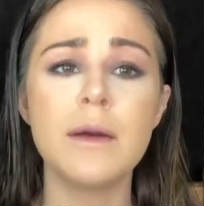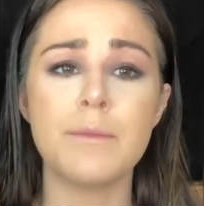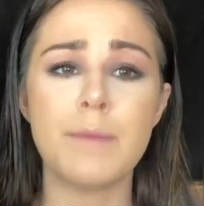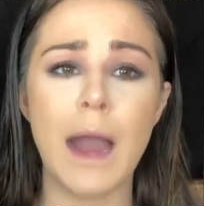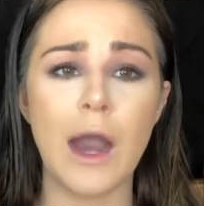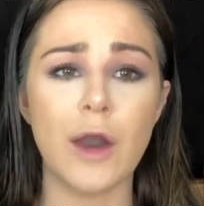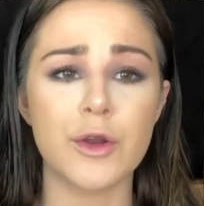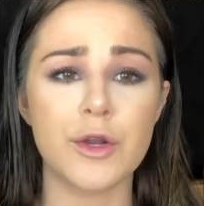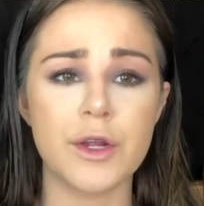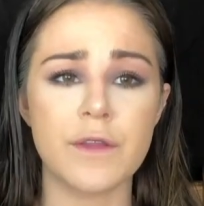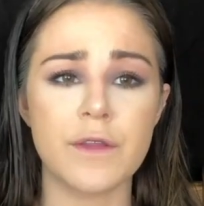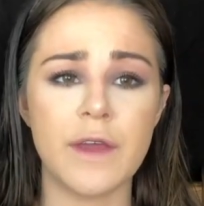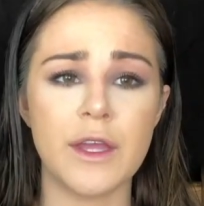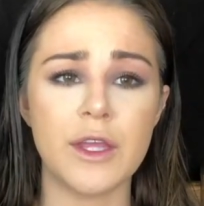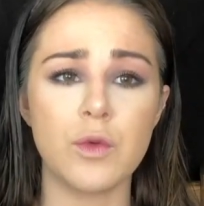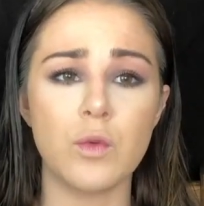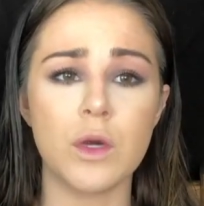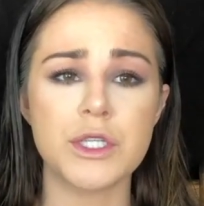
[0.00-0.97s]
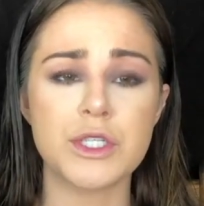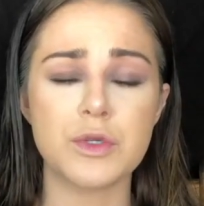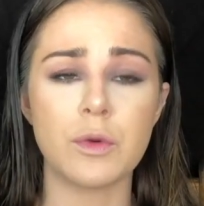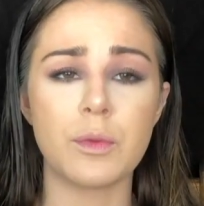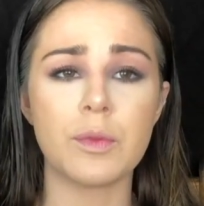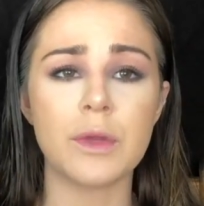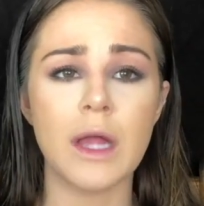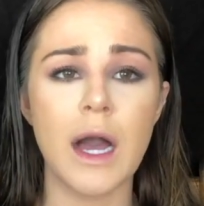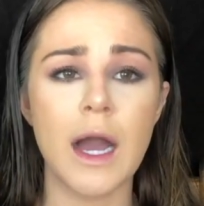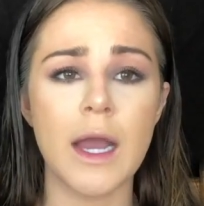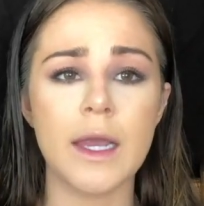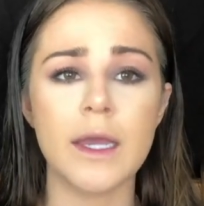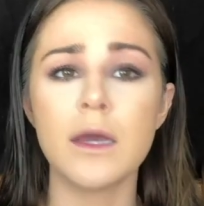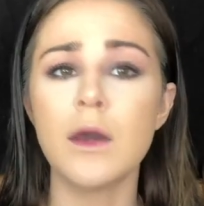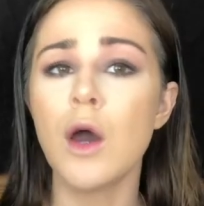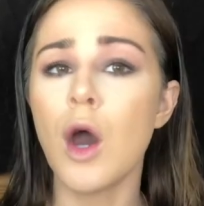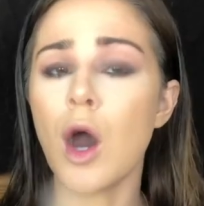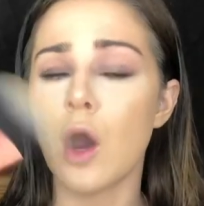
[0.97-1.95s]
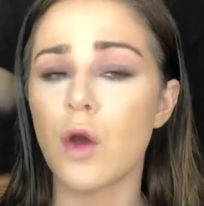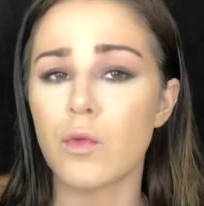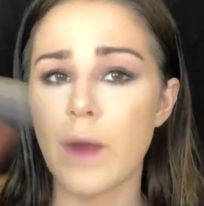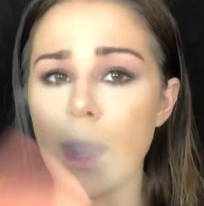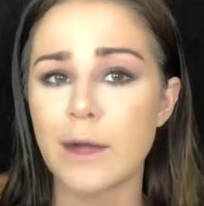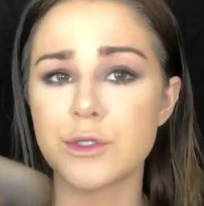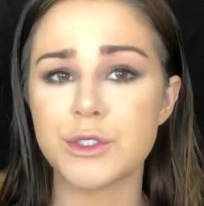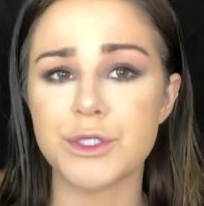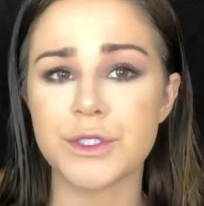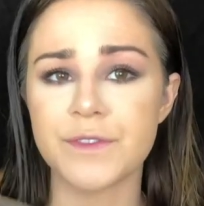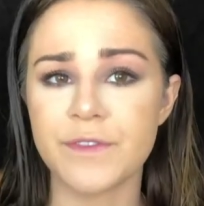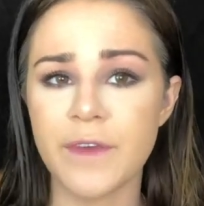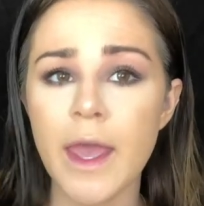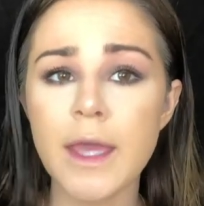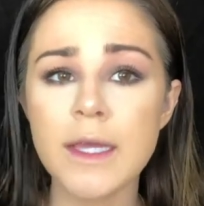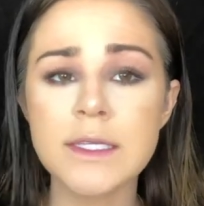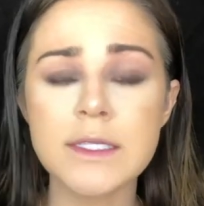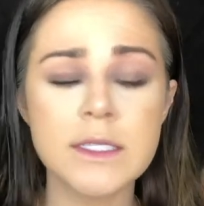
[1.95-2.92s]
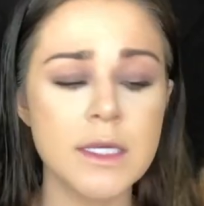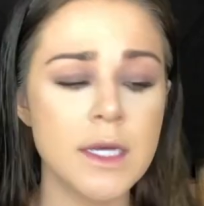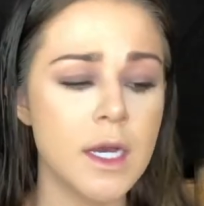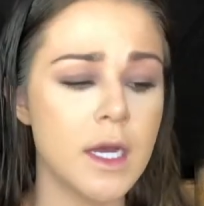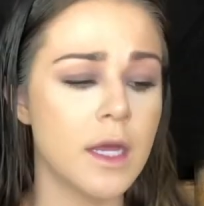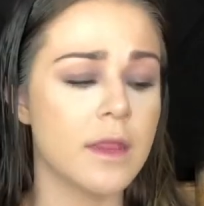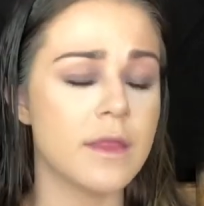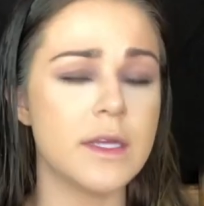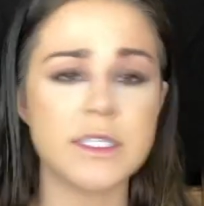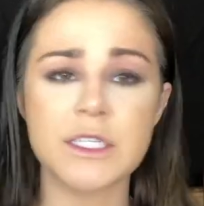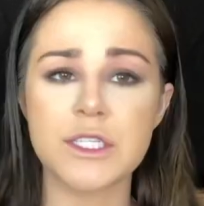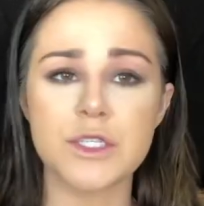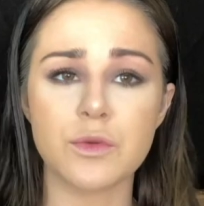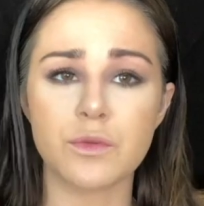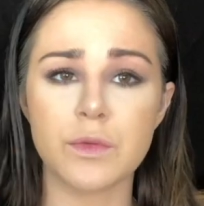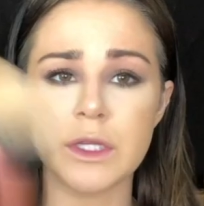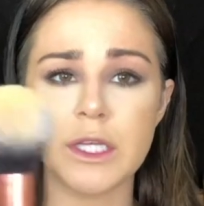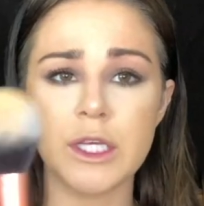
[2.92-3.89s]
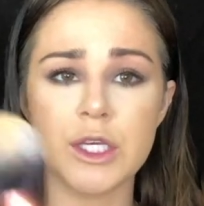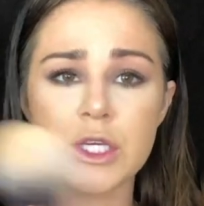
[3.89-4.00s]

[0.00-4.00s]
powder that you want to apply around your face. This is a really